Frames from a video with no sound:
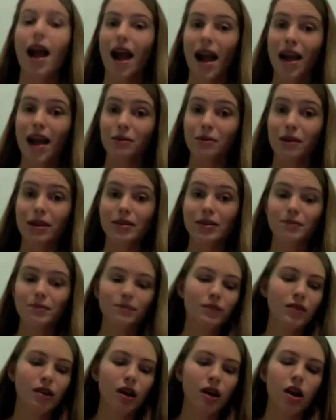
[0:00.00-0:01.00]
Anyways,
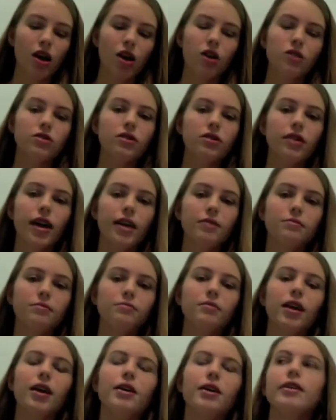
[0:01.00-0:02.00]
so
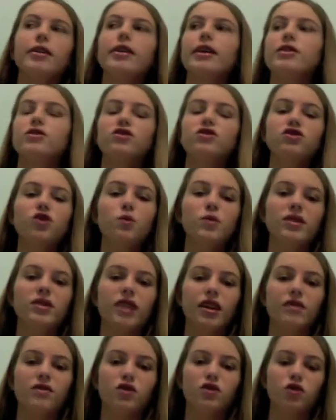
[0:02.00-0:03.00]
then I get so
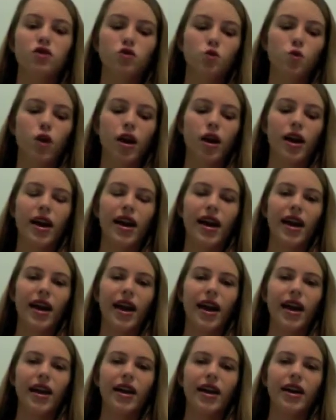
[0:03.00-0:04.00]
excited for the tour,
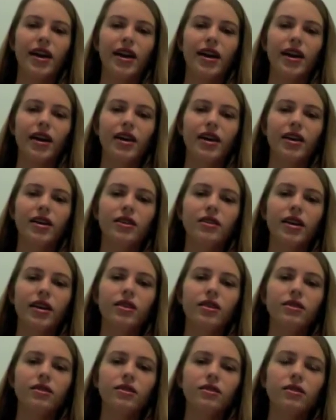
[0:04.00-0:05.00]
and
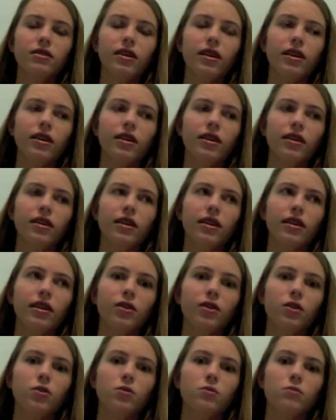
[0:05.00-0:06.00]
then I get
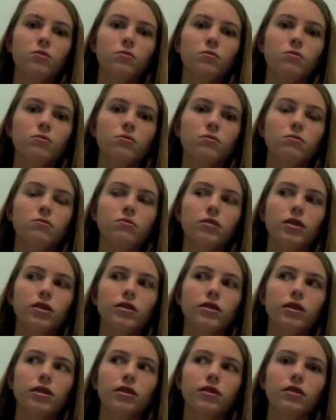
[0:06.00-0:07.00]
home the
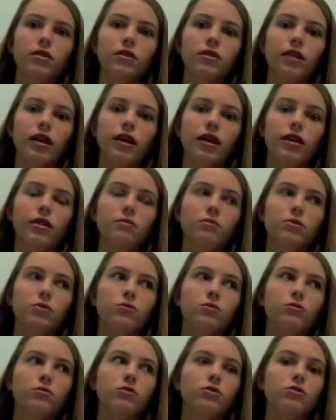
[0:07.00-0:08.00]
day that I'm
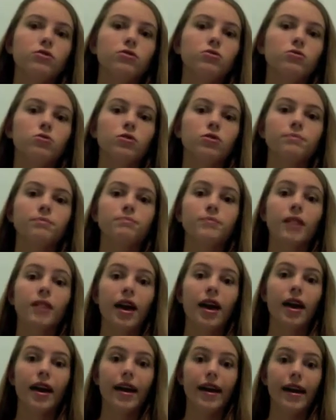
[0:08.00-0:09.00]
going to the tour,
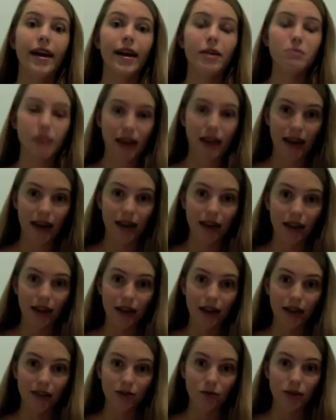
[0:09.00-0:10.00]
and
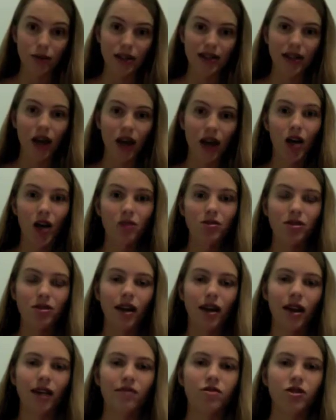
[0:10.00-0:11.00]
Michaela tweets, oh, just
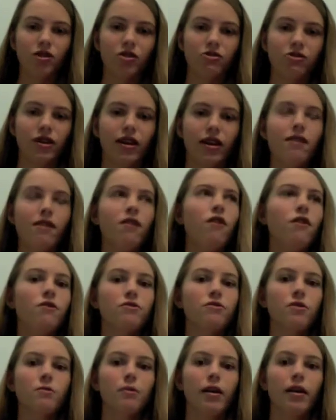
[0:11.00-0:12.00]
got out of surgery.
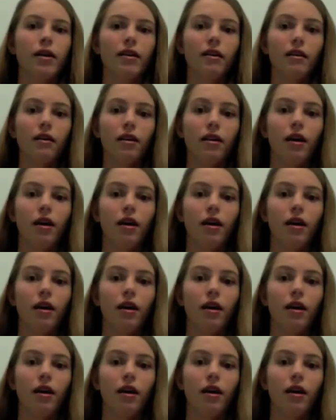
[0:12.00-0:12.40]
So I'm like,